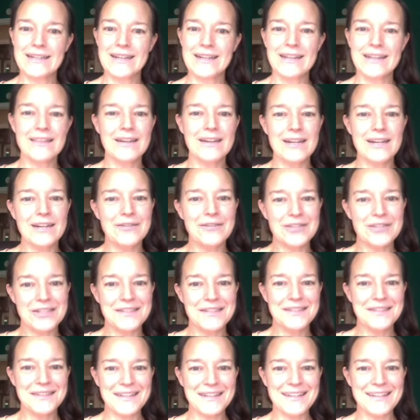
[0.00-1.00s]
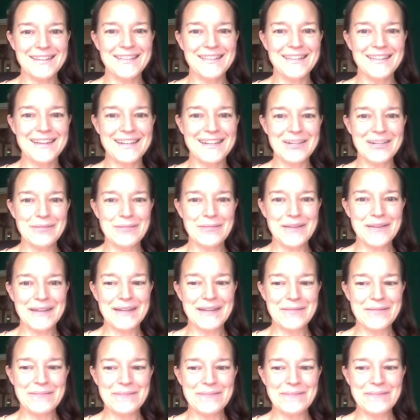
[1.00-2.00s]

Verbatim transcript: I thought I would just let it be.